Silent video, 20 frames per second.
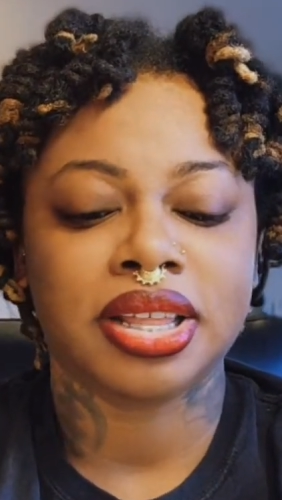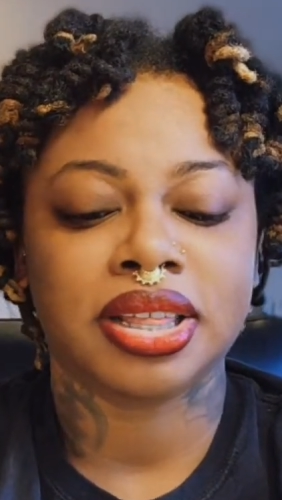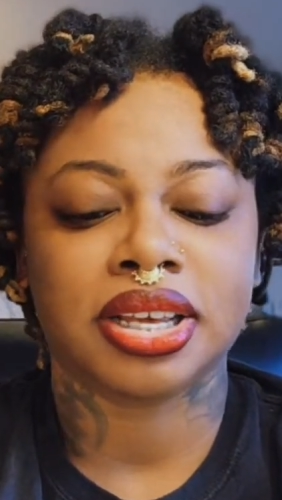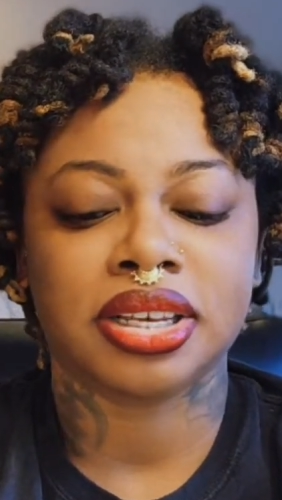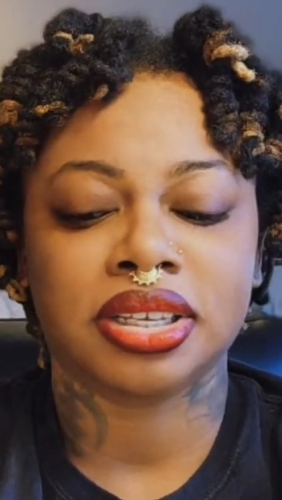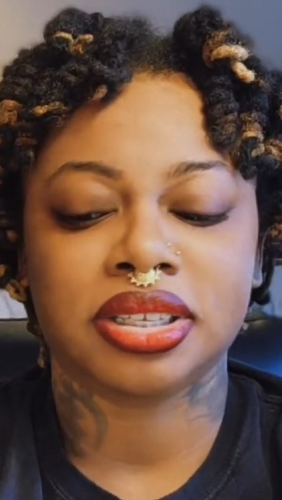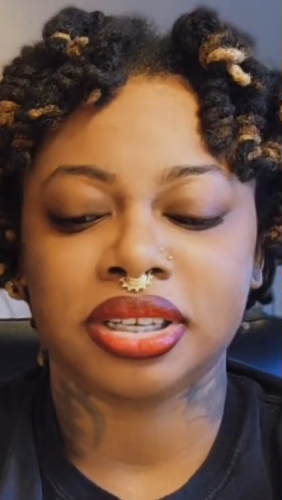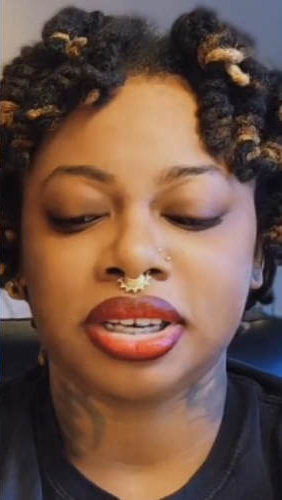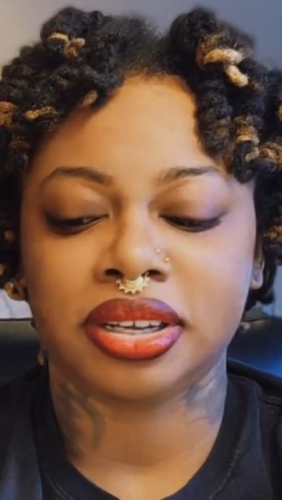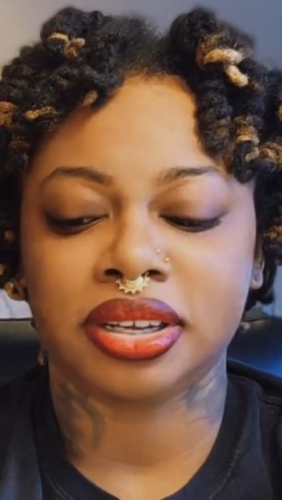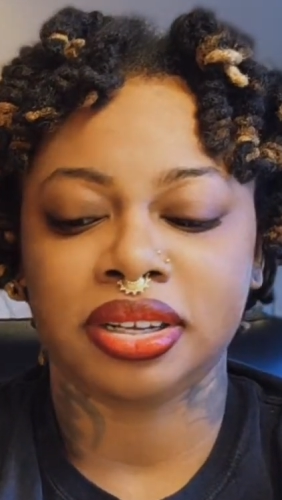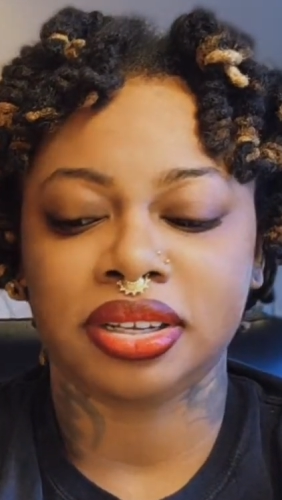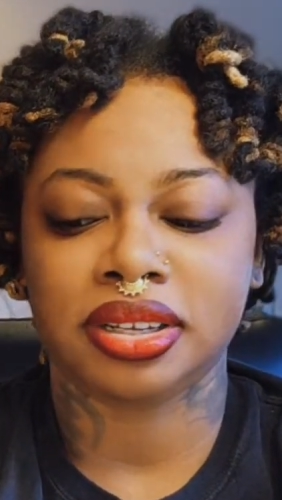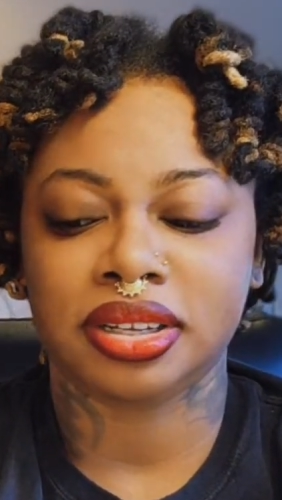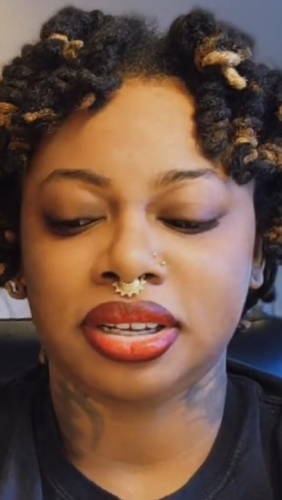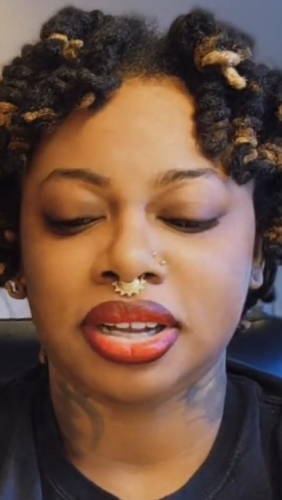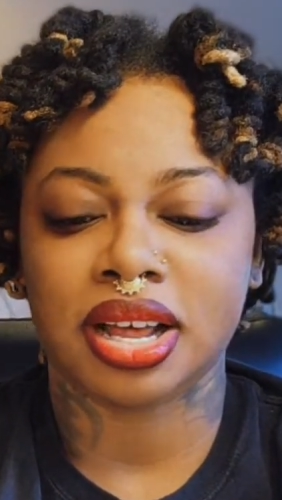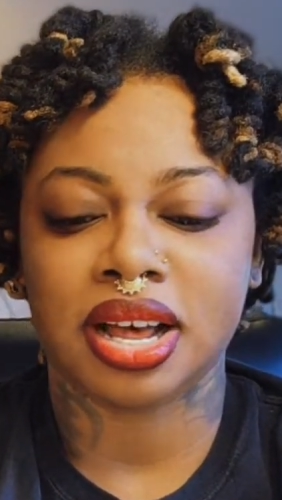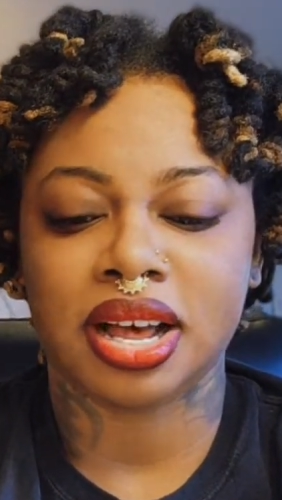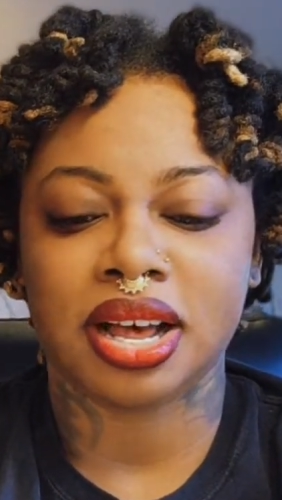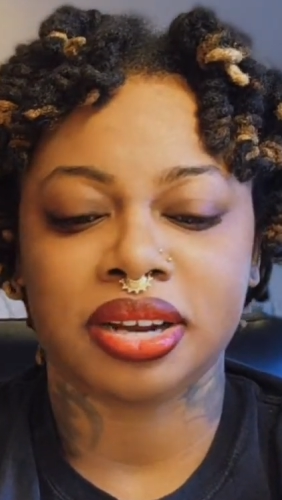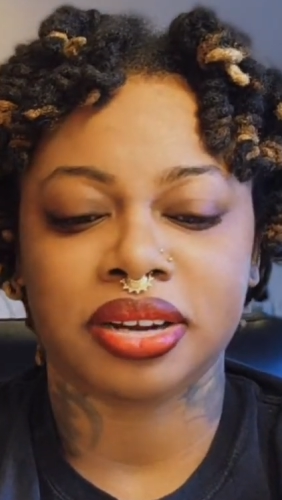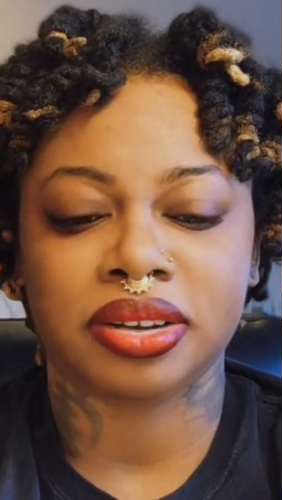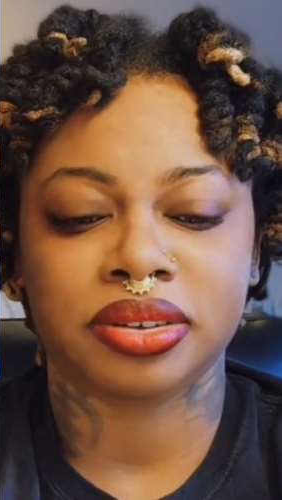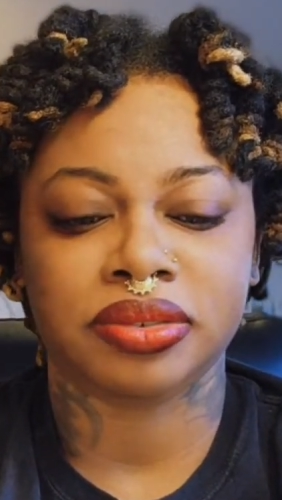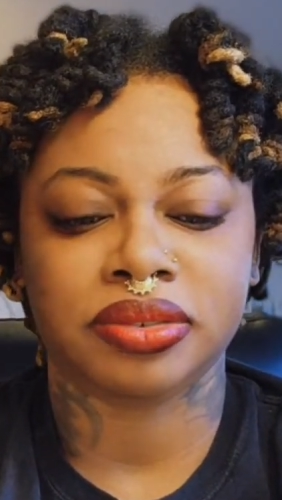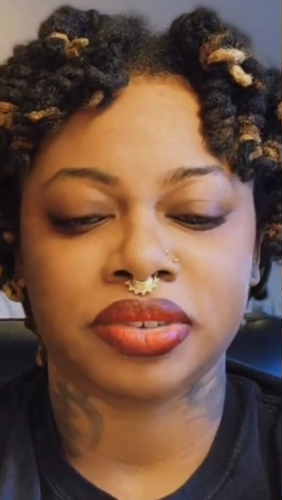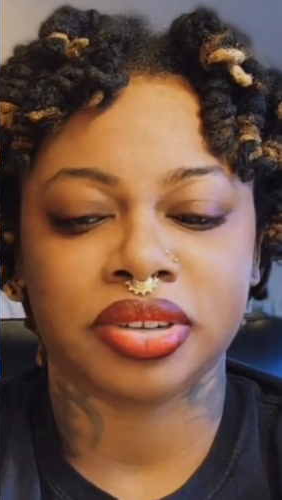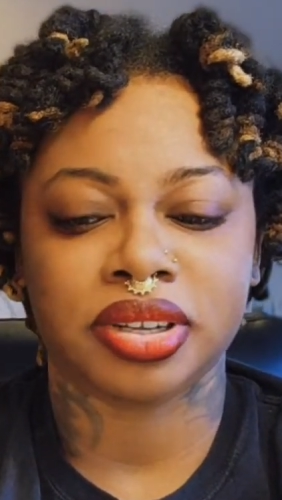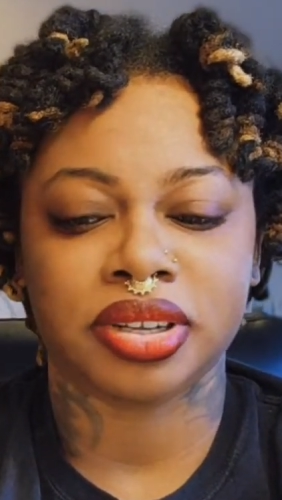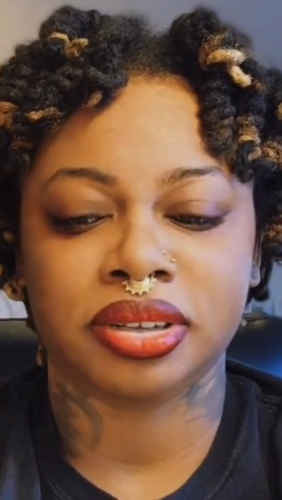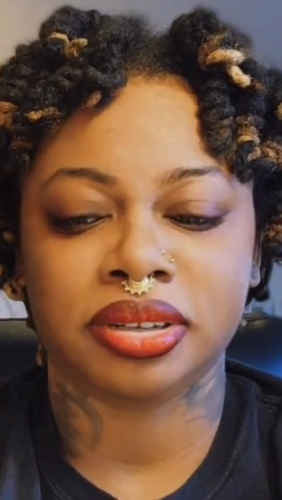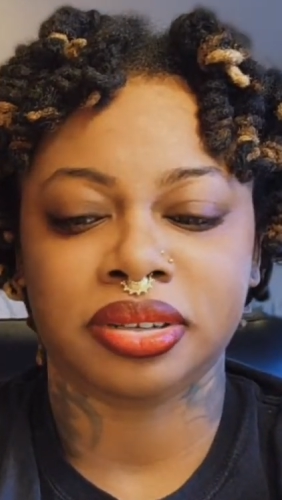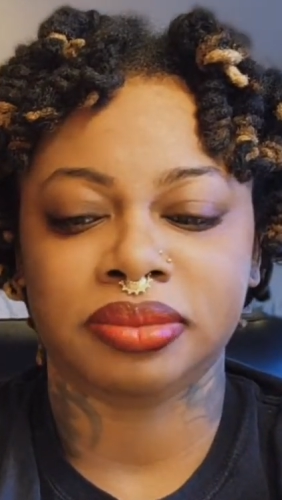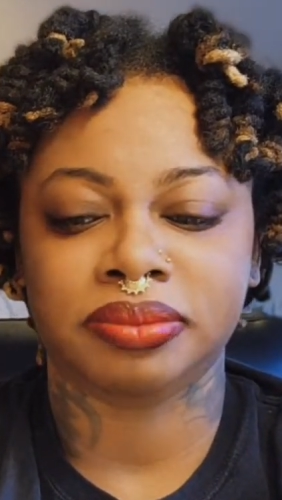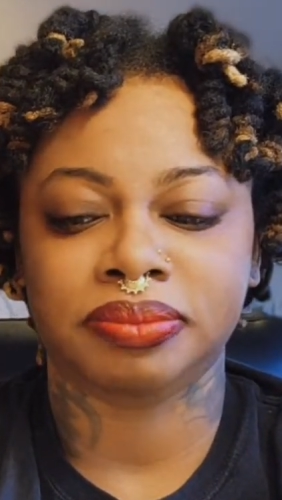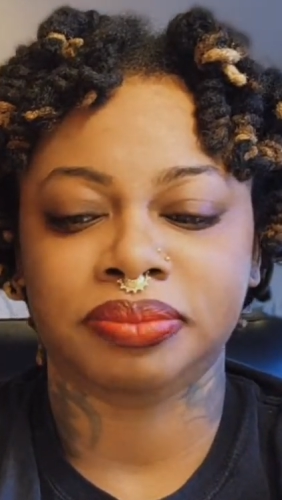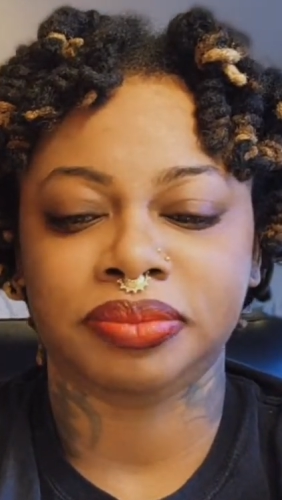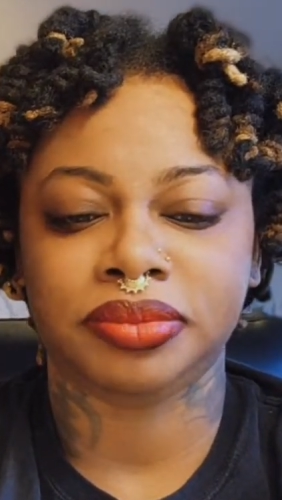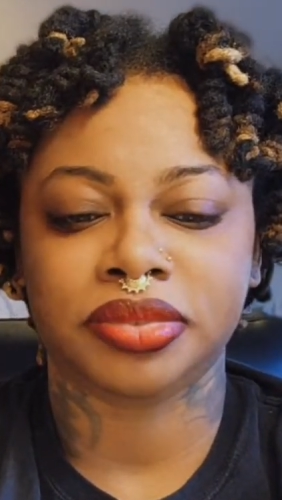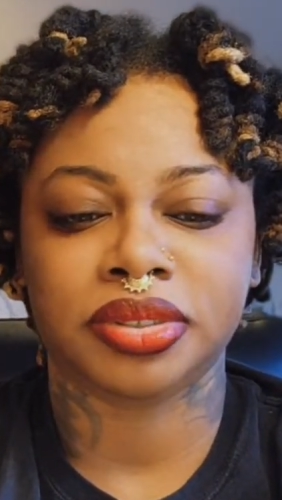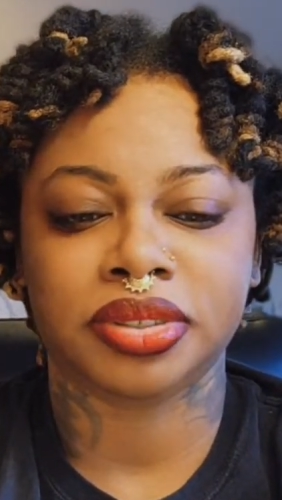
They sell a lot of, um,